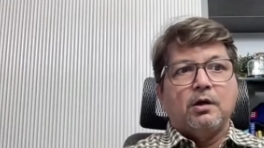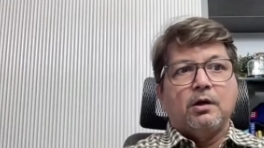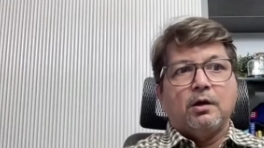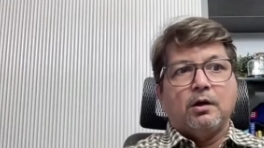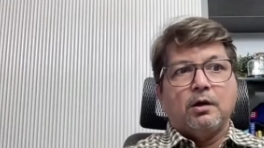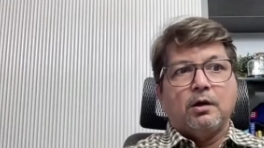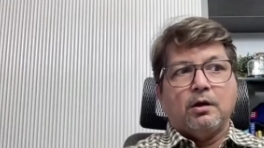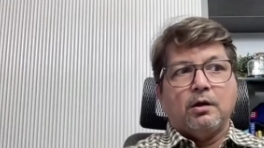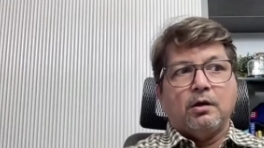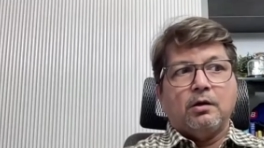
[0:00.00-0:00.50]

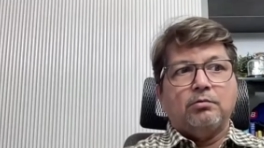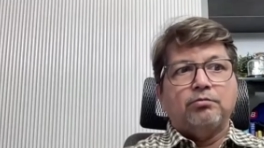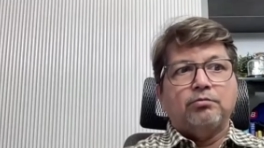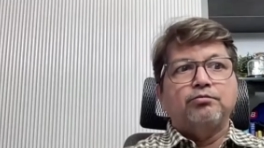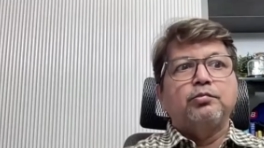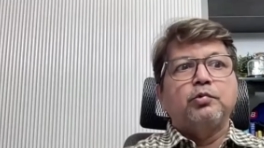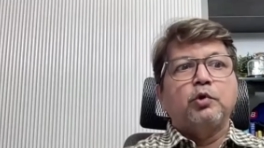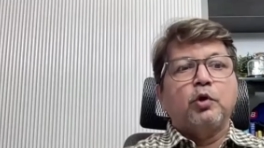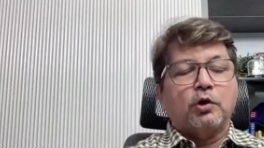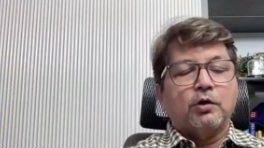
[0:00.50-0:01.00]
a
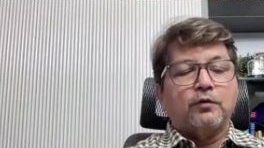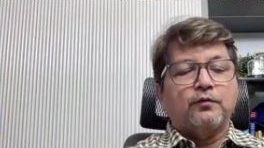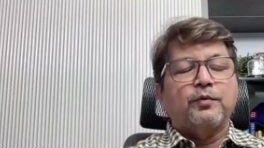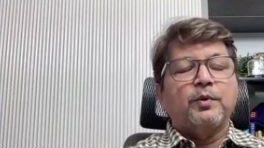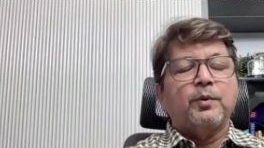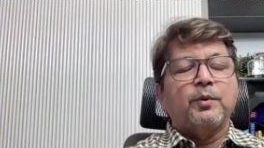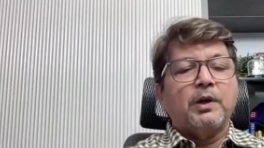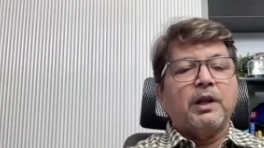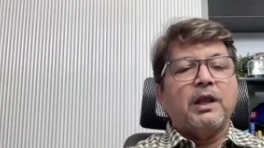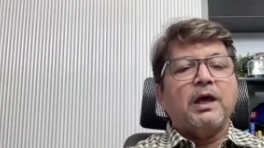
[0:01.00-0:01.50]
lot of
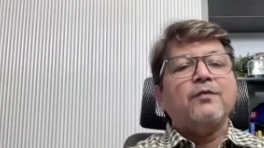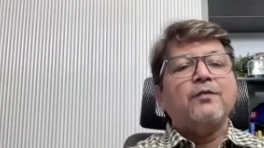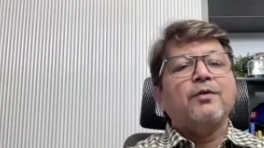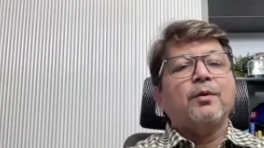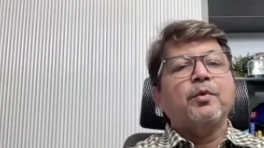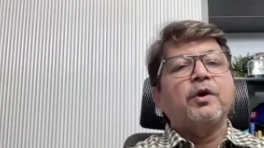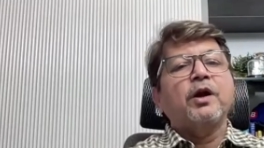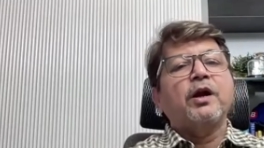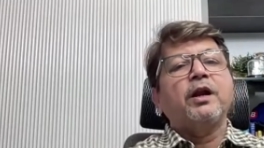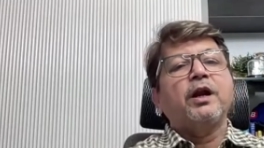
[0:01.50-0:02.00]
people have
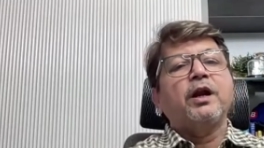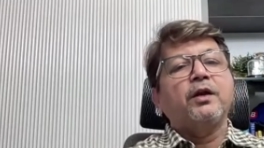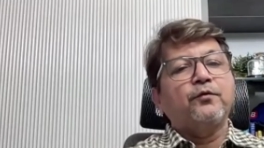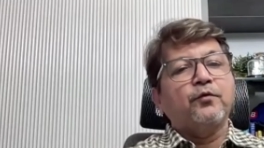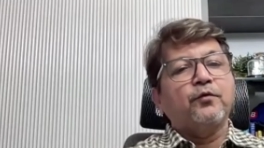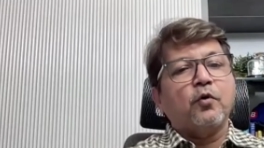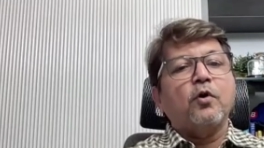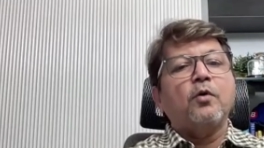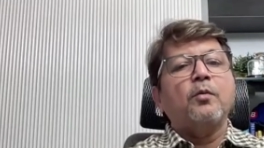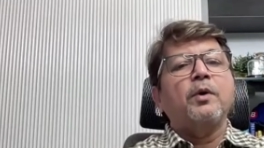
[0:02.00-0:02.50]
upgraded
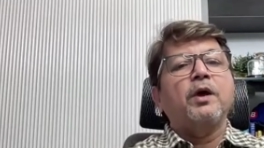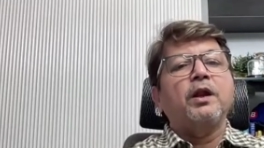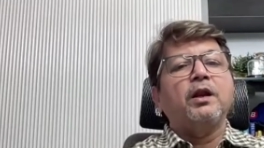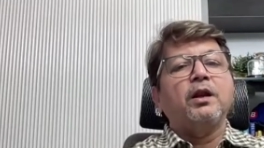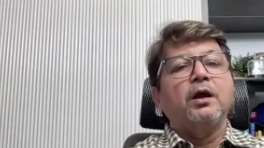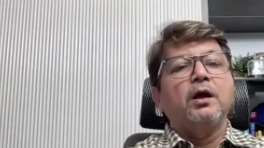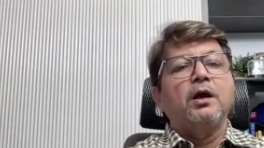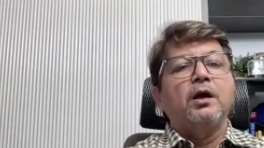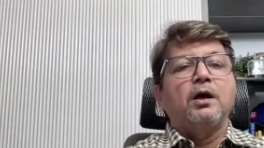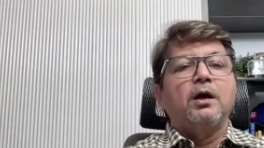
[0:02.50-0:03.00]
from
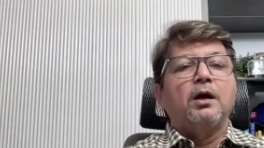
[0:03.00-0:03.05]
an